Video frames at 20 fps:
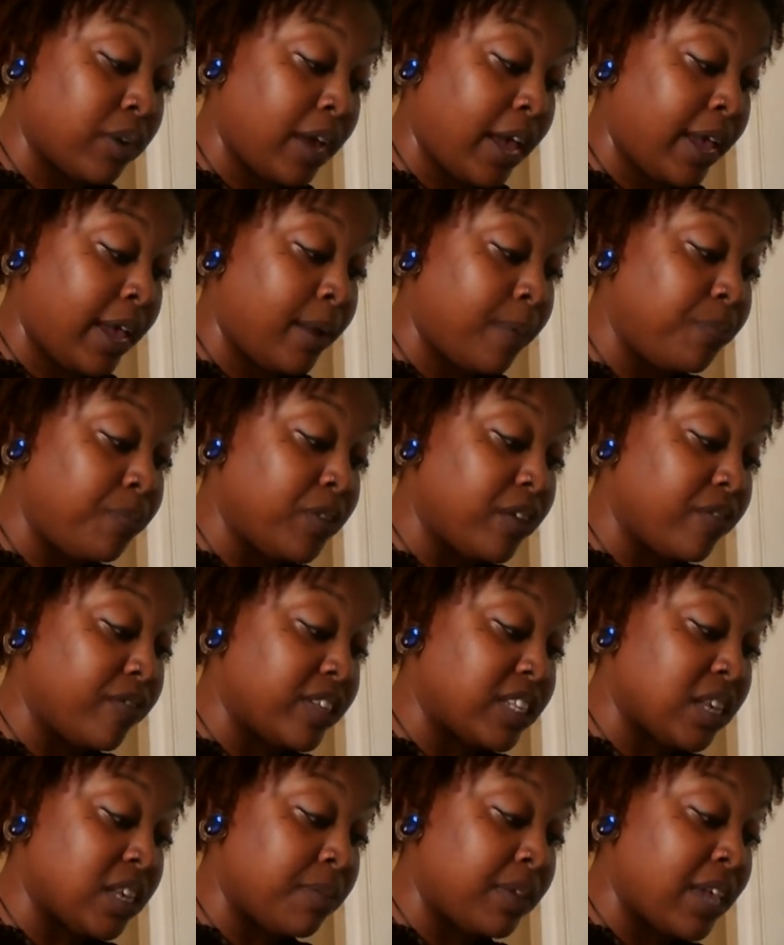Okay,
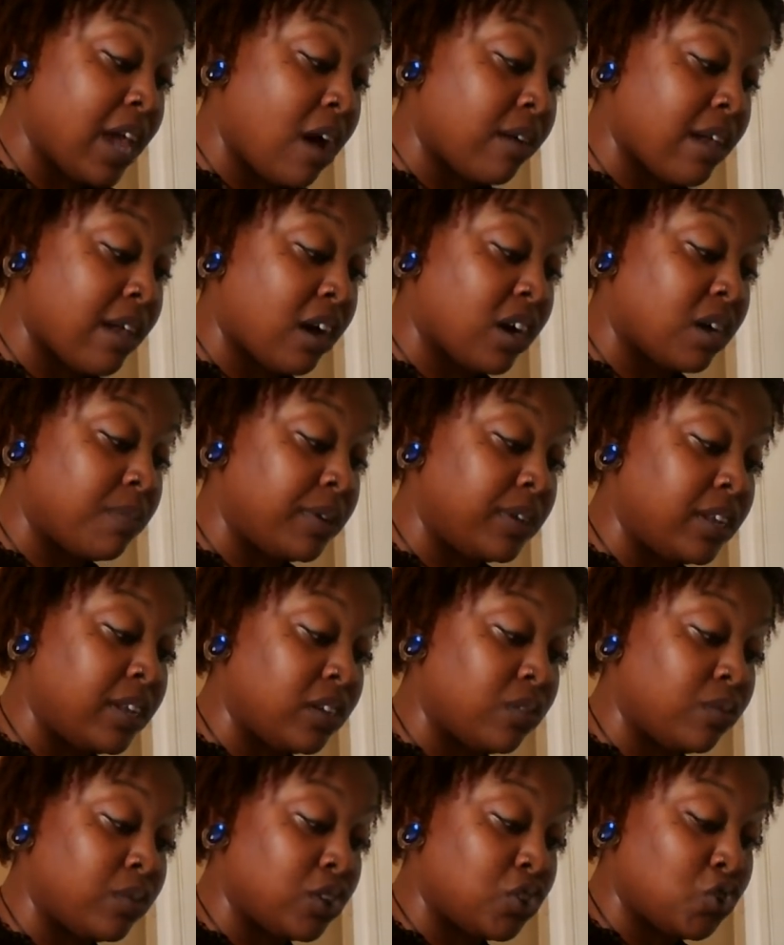but some of y'all y'all could be
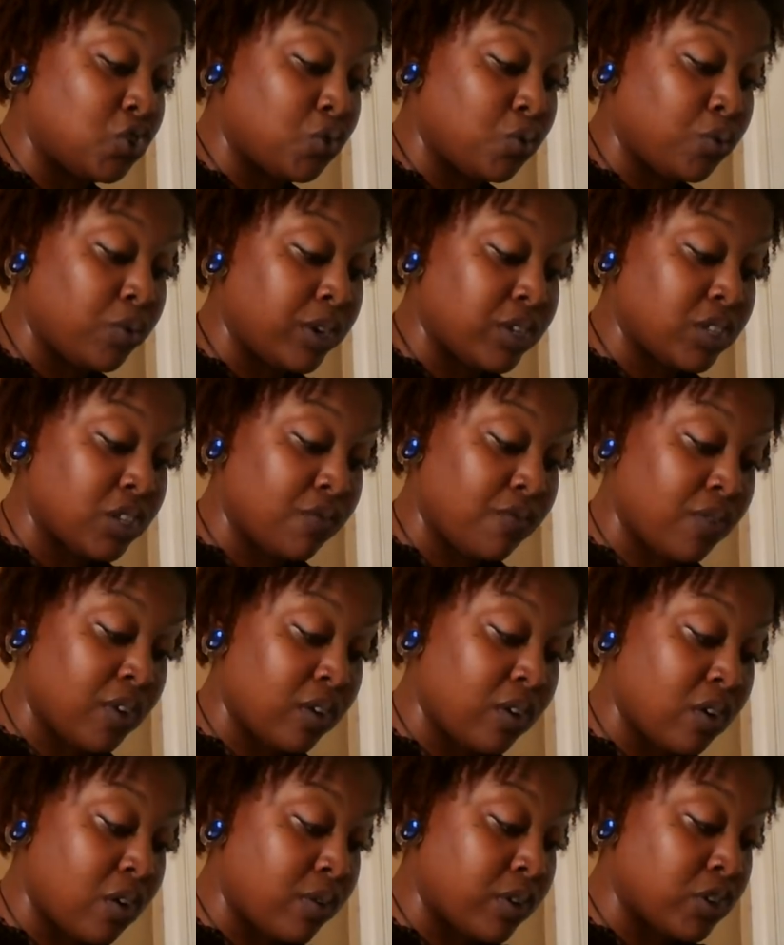dealing with a Taurus or
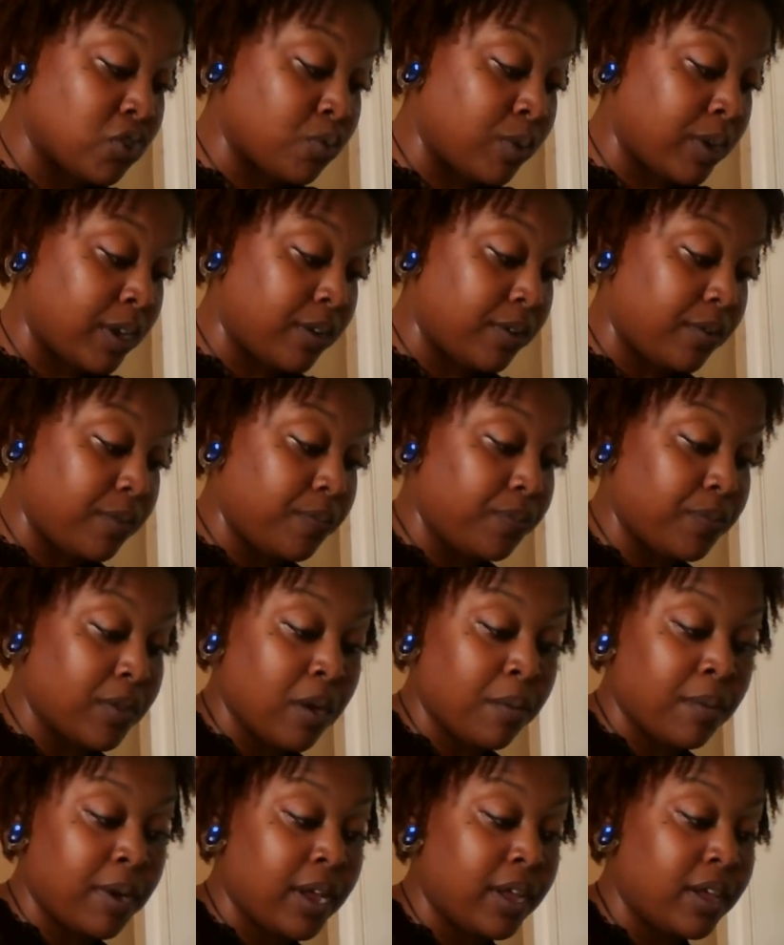Virgo as well.
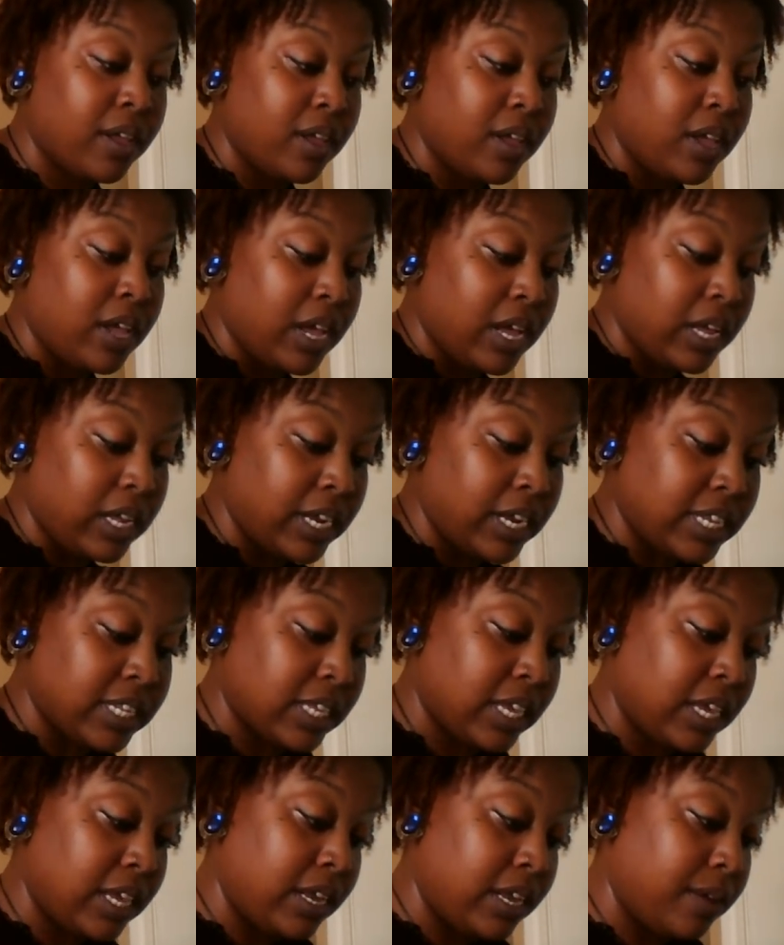All right,
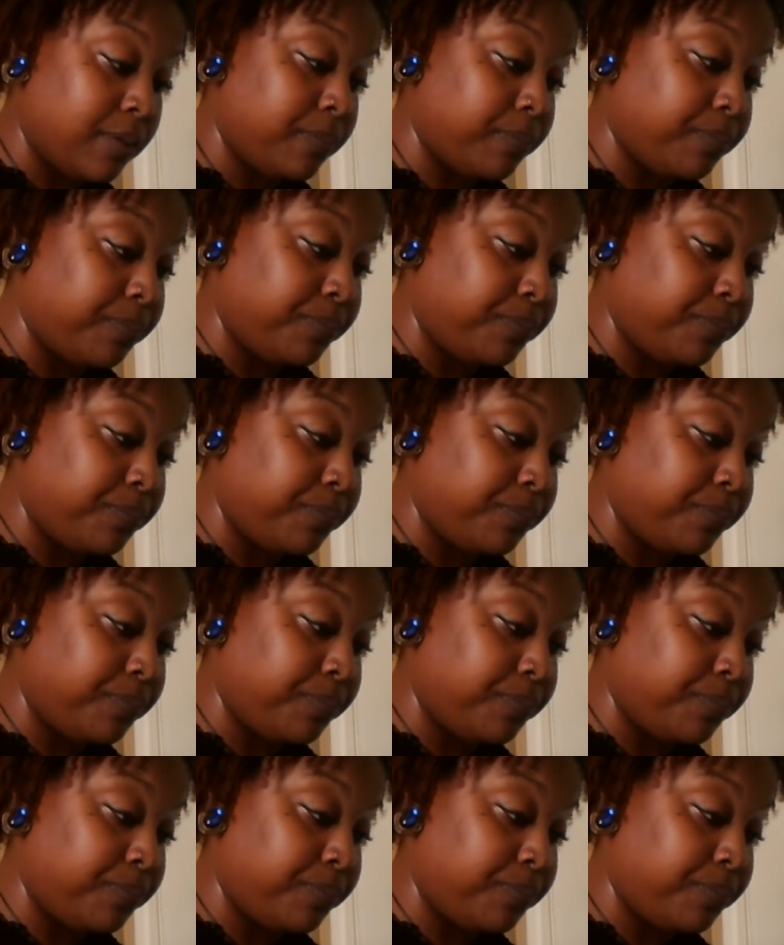let's get it.